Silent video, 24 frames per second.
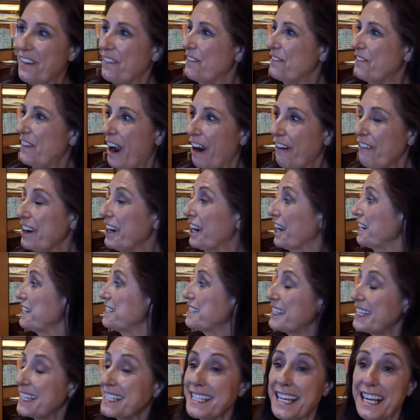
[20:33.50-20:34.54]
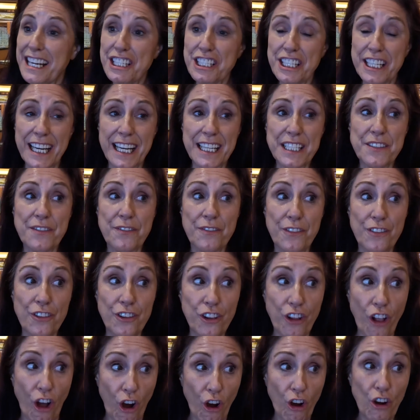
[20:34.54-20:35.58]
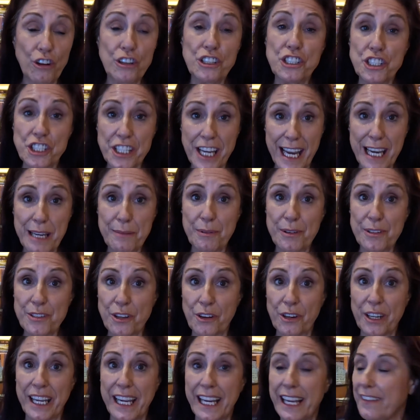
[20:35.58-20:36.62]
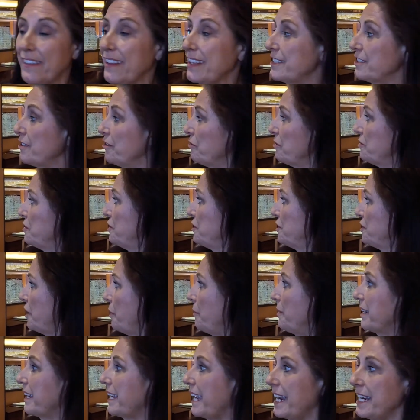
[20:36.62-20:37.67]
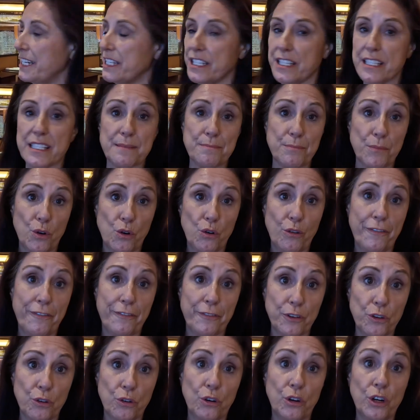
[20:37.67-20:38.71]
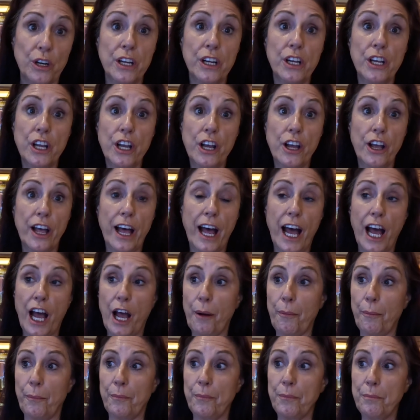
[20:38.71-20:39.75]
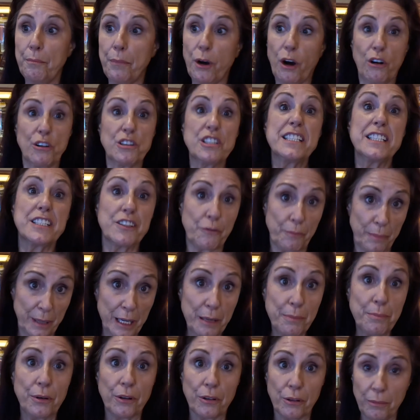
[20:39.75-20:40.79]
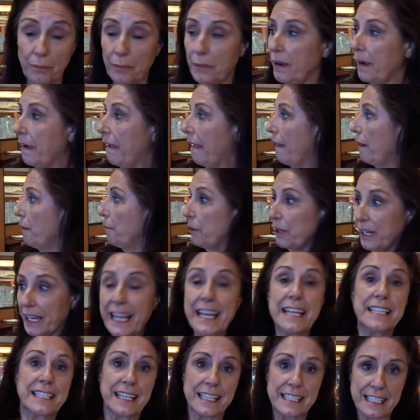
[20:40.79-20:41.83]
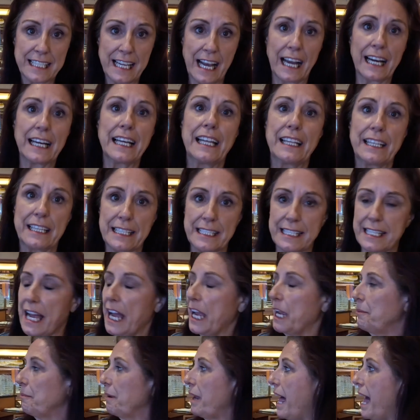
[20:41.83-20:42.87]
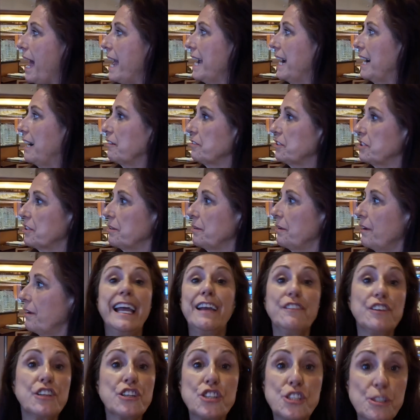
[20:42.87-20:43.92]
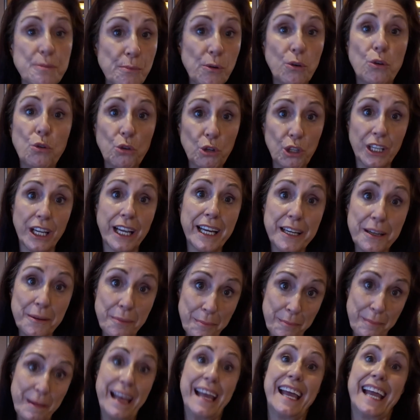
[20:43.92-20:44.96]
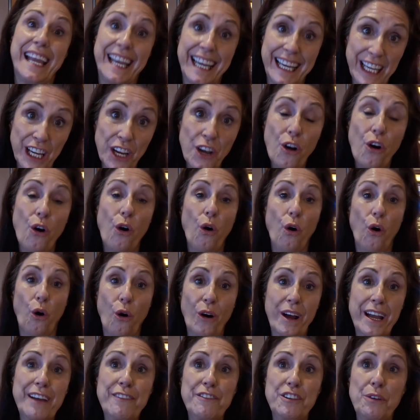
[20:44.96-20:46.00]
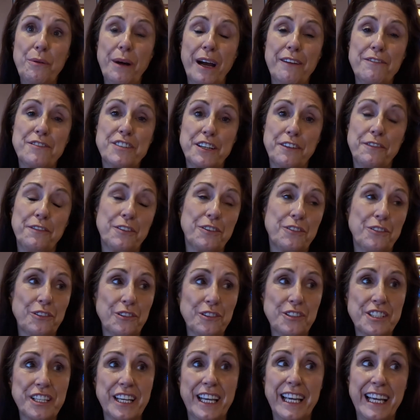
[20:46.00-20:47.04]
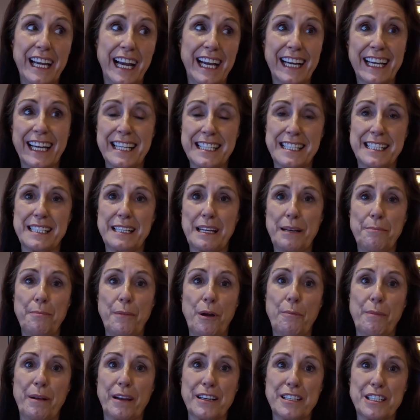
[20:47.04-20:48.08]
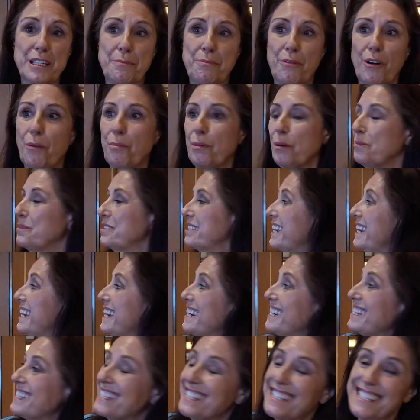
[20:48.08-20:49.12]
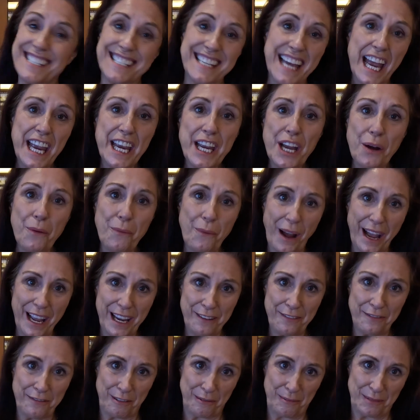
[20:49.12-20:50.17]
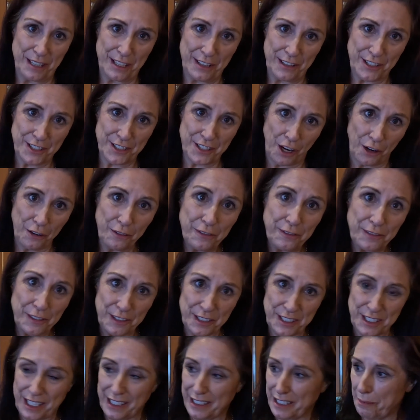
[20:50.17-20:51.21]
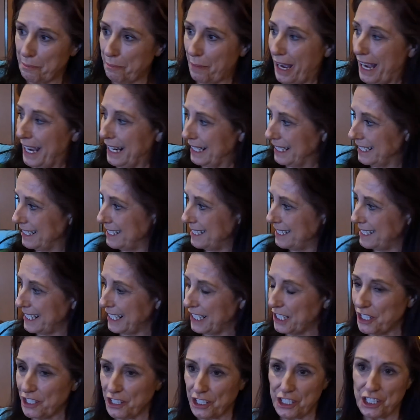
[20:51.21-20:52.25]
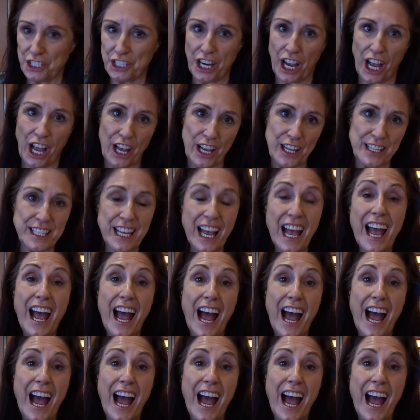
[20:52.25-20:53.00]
Very nice. This actually has large tables on here. This looks as though it caters more for parties of people, but it is exactly the same layout. If you're small like me, or if you have difficulty, I guess, mobility problems, stay away from the sofas at the back and stick to the chairs.